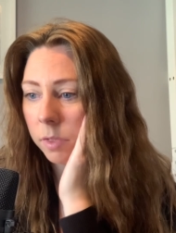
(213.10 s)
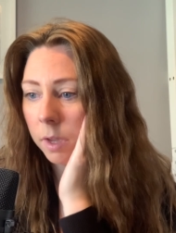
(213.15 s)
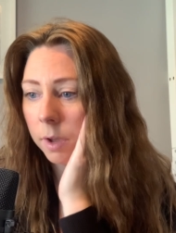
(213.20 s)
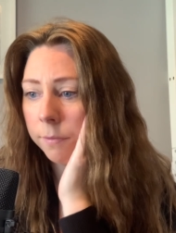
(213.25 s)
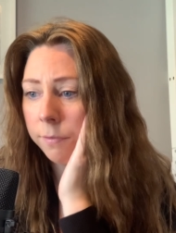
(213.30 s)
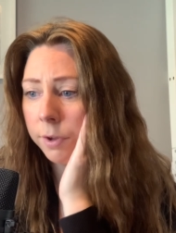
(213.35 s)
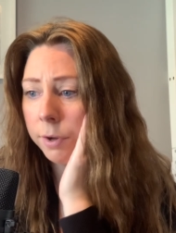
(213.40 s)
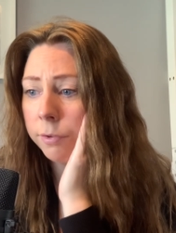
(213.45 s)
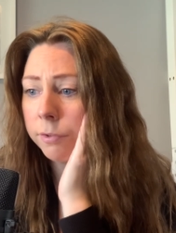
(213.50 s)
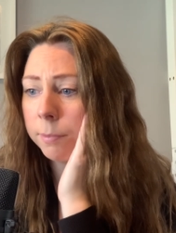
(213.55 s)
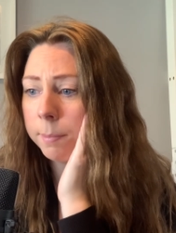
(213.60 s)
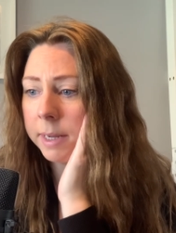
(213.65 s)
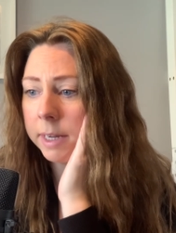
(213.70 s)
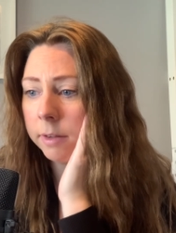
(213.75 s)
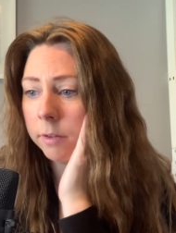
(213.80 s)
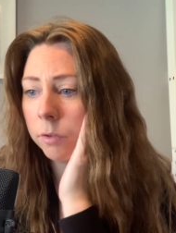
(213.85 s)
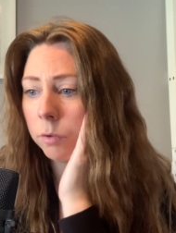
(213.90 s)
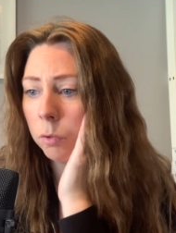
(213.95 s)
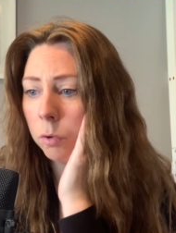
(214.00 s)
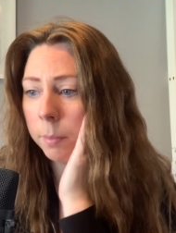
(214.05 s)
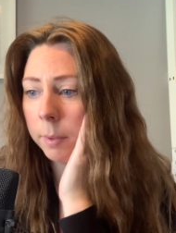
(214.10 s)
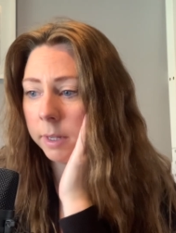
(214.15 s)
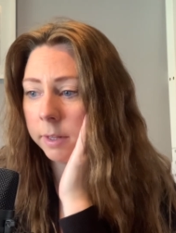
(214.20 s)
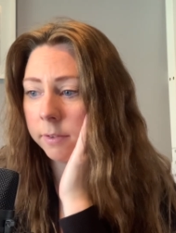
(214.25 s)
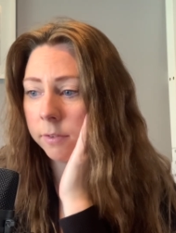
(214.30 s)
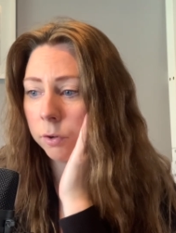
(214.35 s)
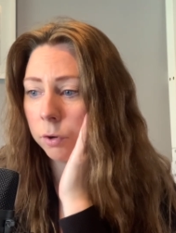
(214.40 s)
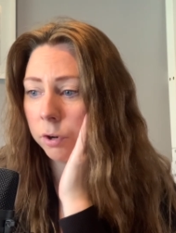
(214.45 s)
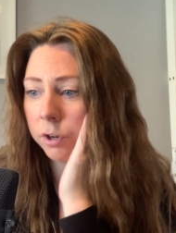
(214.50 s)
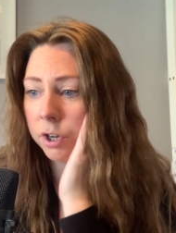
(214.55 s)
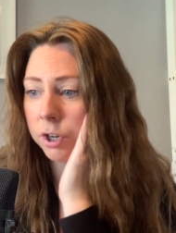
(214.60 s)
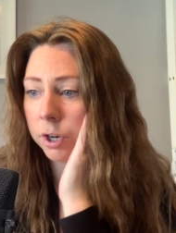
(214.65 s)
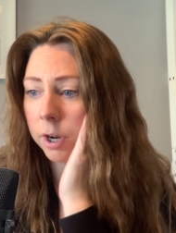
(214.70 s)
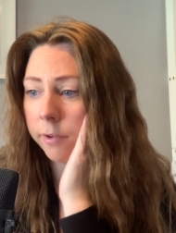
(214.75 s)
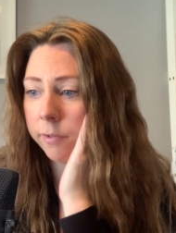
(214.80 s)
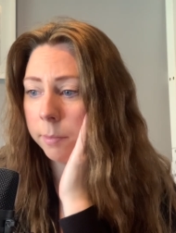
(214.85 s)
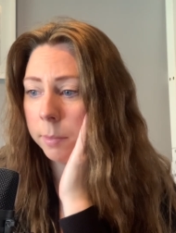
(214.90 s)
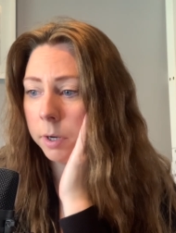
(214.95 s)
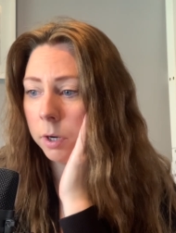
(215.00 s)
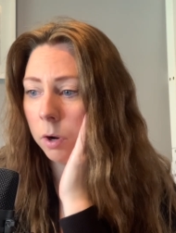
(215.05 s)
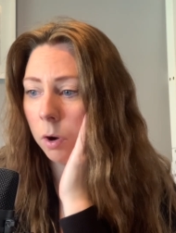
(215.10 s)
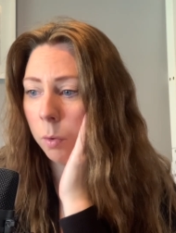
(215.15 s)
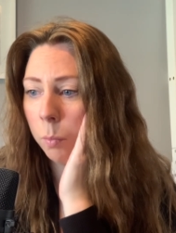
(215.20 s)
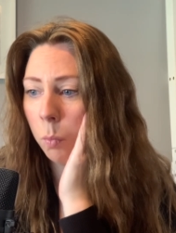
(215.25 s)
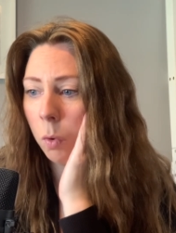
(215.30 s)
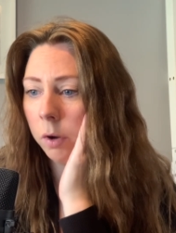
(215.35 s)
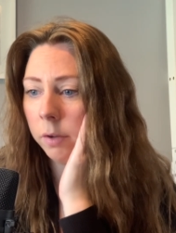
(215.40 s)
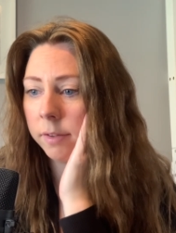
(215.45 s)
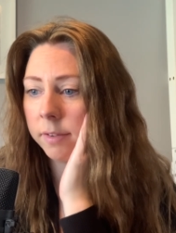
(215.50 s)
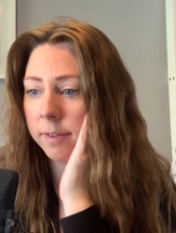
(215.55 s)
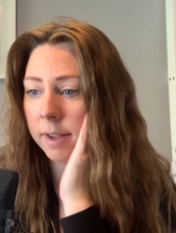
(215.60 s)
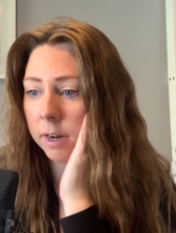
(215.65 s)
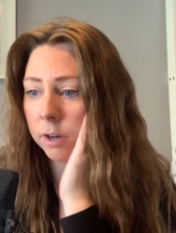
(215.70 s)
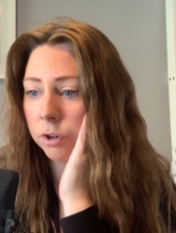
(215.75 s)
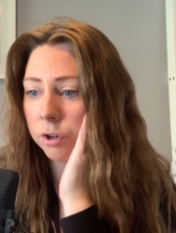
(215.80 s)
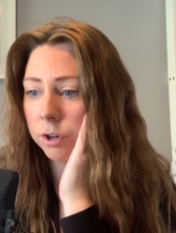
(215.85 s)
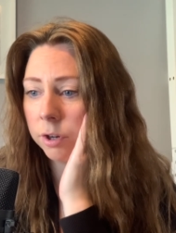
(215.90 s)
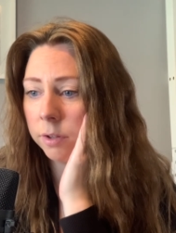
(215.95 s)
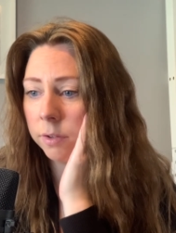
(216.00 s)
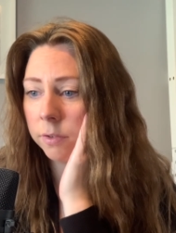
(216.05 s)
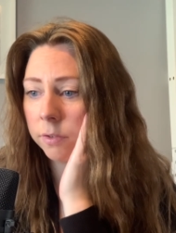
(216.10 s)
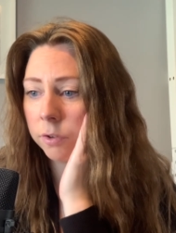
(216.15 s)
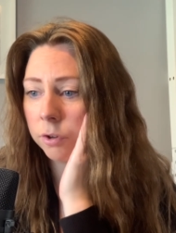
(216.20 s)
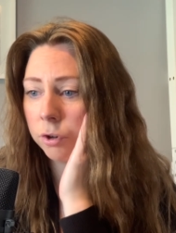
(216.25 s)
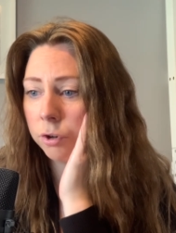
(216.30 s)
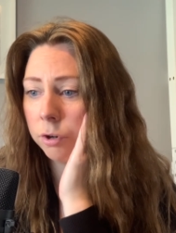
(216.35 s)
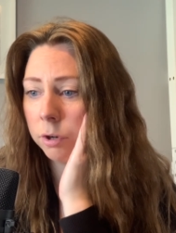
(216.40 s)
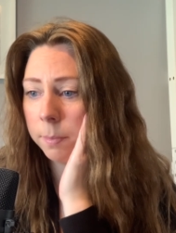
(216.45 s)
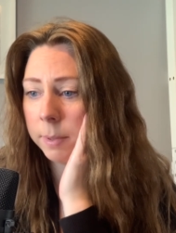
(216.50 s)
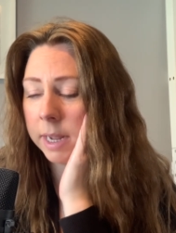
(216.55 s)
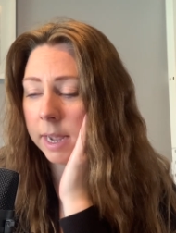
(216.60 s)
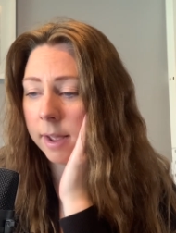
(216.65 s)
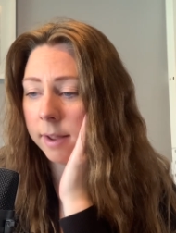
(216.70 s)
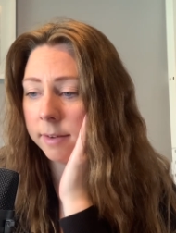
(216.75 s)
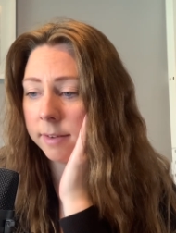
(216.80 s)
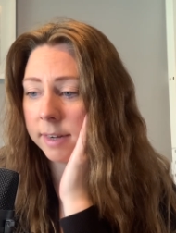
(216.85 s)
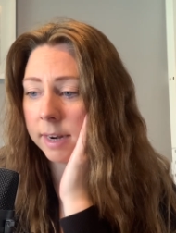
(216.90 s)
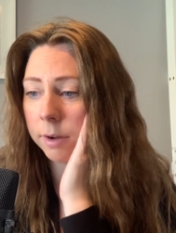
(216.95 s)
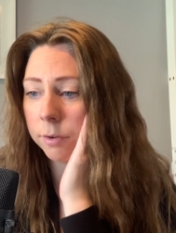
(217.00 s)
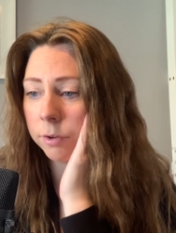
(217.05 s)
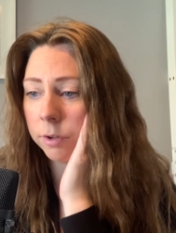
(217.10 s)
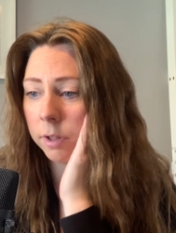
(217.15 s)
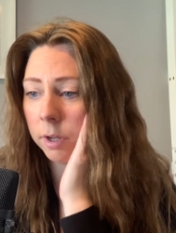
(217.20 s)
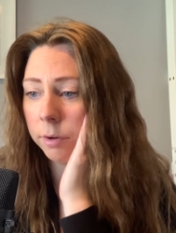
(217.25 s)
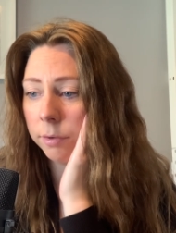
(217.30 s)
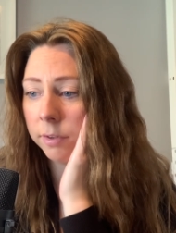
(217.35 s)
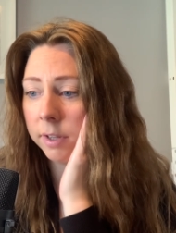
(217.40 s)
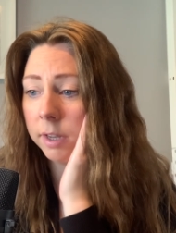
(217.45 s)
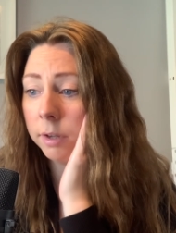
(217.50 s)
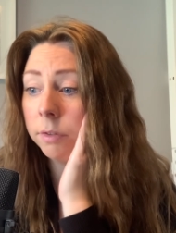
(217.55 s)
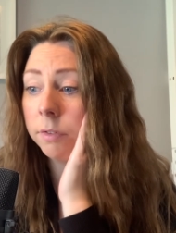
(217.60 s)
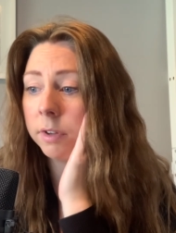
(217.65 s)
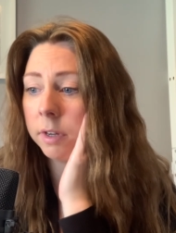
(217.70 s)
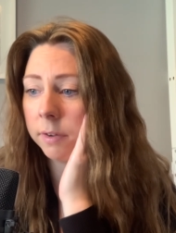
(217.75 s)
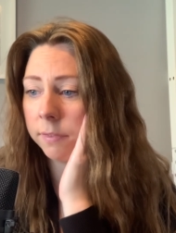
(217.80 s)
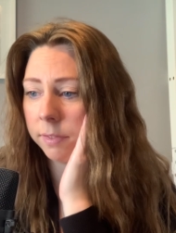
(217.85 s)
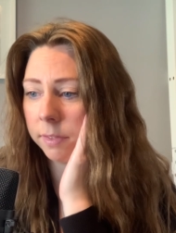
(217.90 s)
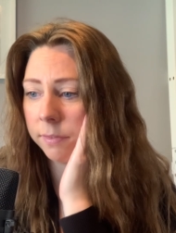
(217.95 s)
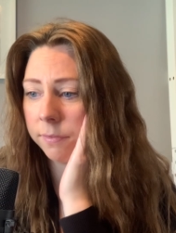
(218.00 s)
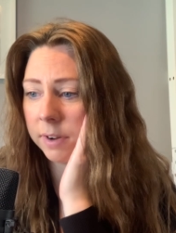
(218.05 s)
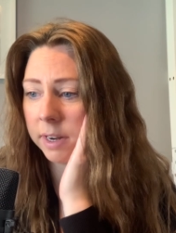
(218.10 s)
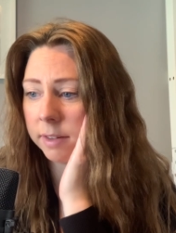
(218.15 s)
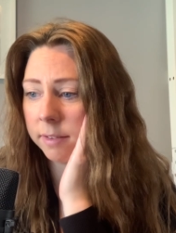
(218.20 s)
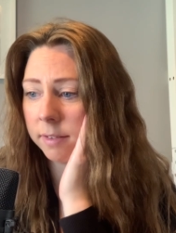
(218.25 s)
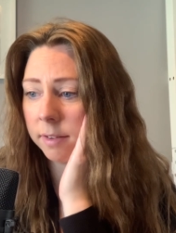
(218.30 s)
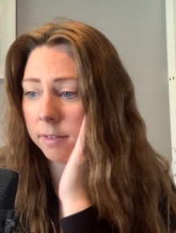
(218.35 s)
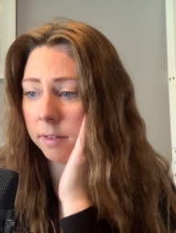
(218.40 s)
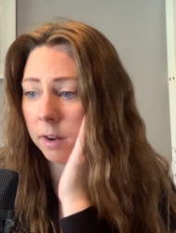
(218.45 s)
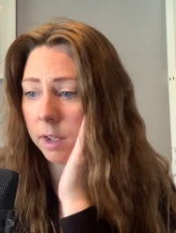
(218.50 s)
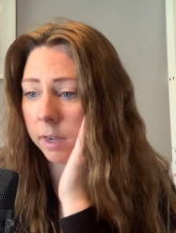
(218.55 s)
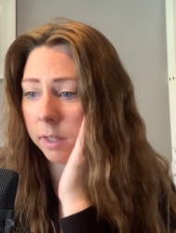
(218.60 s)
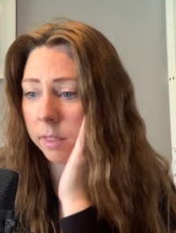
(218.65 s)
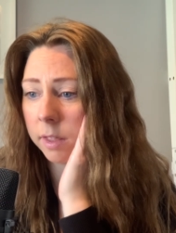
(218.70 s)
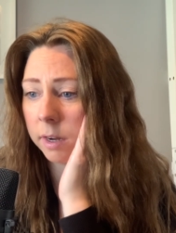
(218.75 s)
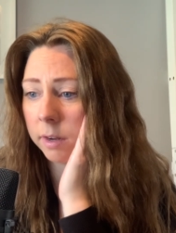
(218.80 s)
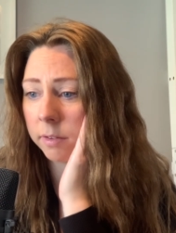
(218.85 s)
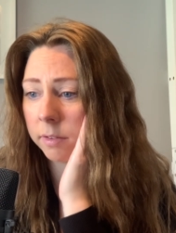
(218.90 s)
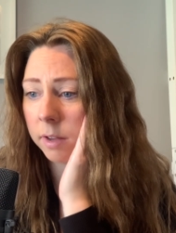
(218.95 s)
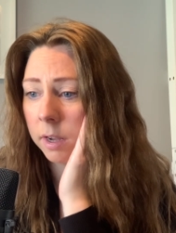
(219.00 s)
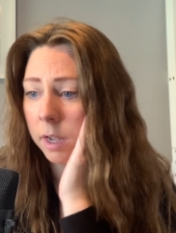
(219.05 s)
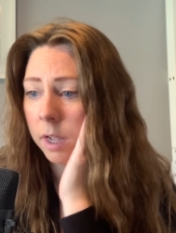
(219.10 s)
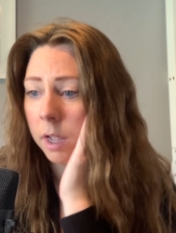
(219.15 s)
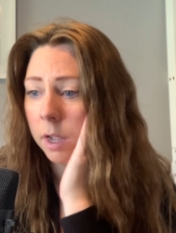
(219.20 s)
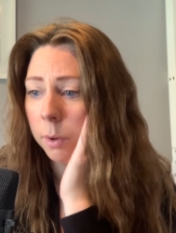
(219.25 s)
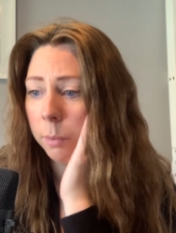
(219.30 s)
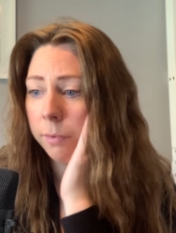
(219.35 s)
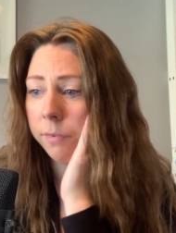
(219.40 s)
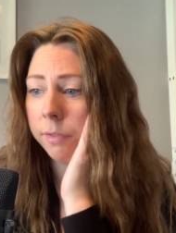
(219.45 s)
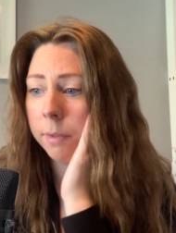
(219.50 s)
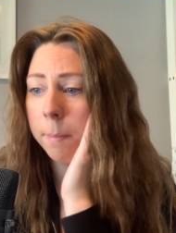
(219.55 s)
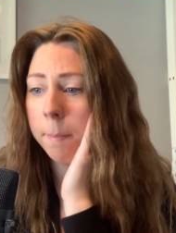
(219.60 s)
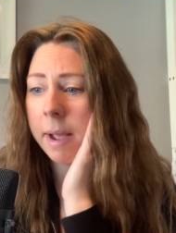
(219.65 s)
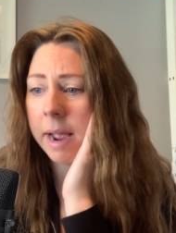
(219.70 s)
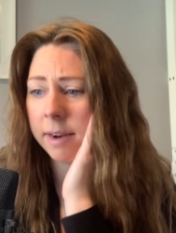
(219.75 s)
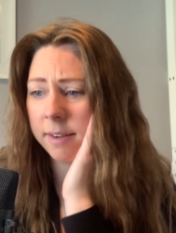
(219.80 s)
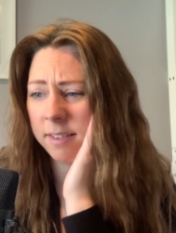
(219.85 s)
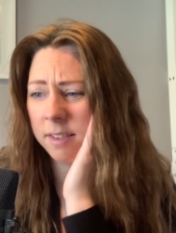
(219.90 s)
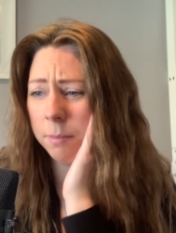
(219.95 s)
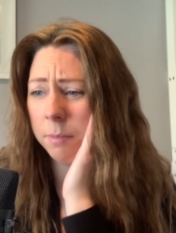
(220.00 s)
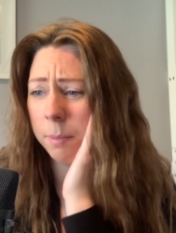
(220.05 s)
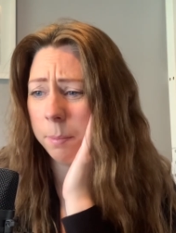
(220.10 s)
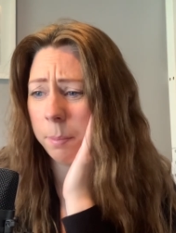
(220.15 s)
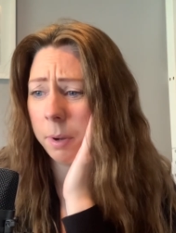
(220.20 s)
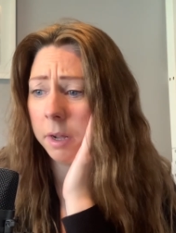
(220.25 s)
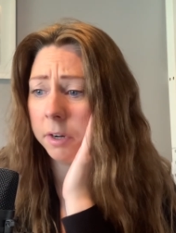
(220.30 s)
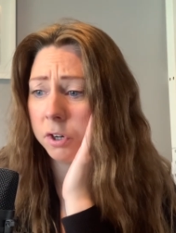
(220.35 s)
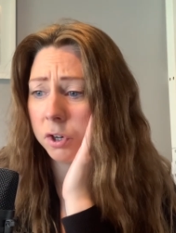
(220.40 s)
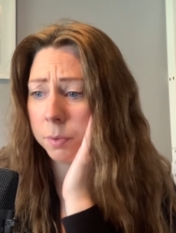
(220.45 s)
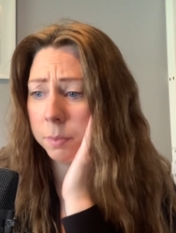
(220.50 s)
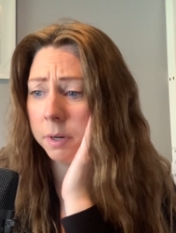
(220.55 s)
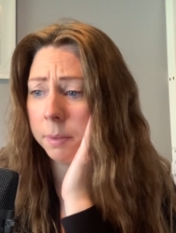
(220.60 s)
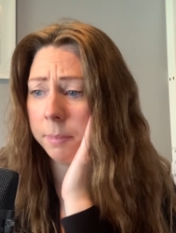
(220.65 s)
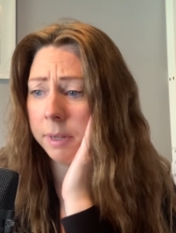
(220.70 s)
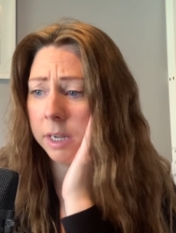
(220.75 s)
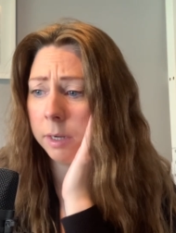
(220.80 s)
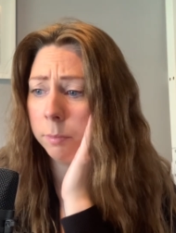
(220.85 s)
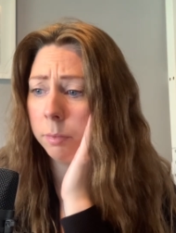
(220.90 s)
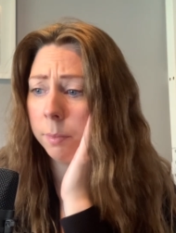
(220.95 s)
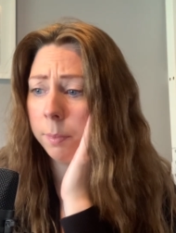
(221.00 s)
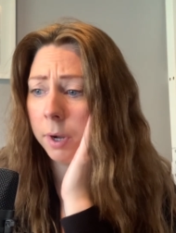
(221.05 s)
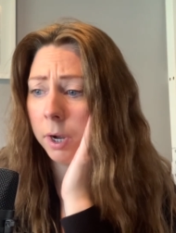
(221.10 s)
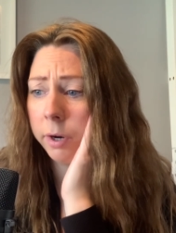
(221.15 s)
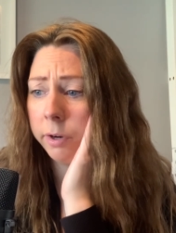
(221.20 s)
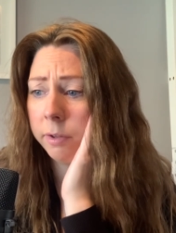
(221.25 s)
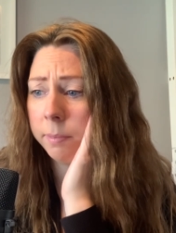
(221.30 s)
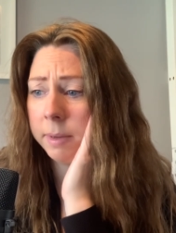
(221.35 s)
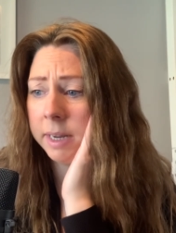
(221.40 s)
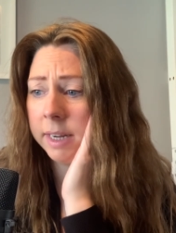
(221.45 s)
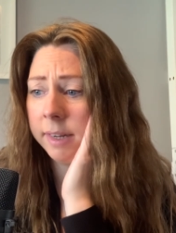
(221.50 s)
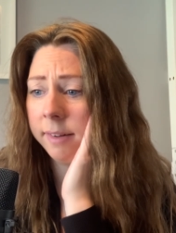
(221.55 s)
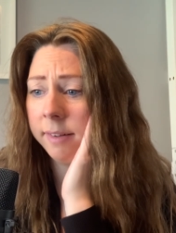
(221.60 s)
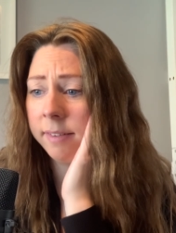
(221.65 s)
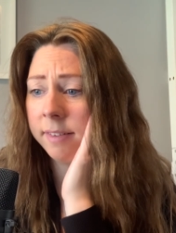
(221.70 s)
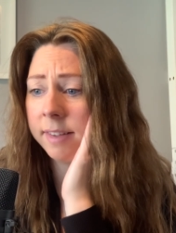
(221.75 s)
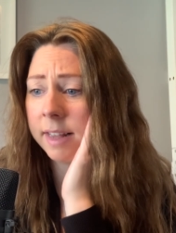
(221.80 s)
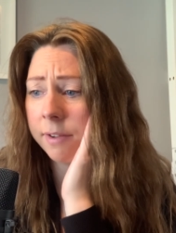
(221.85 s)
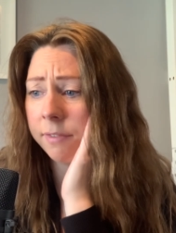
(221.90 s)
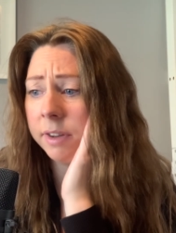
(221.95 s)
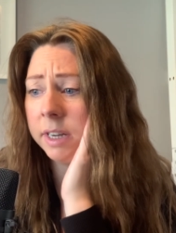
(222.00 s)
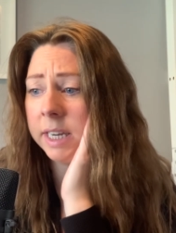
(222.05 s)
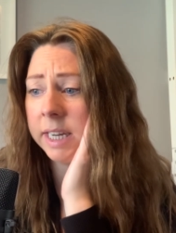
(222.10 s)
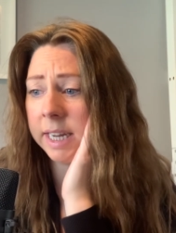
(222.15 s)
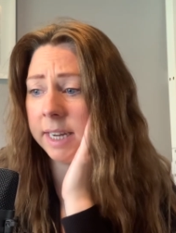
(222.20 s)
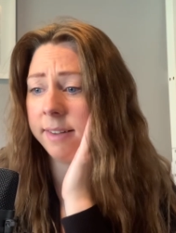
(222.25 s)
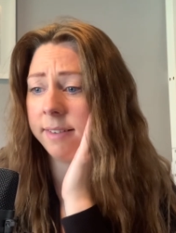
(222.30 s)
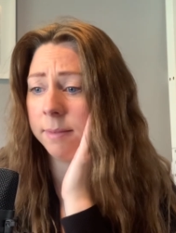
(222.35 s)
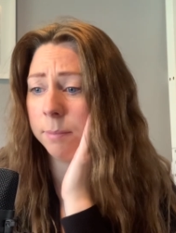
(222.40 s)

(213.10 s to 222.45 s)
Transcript: Views are being sought by the Scottish Government on what sanctions should be handed out to those guilty of offences like this, with the maximum punishment being proposed being seven years'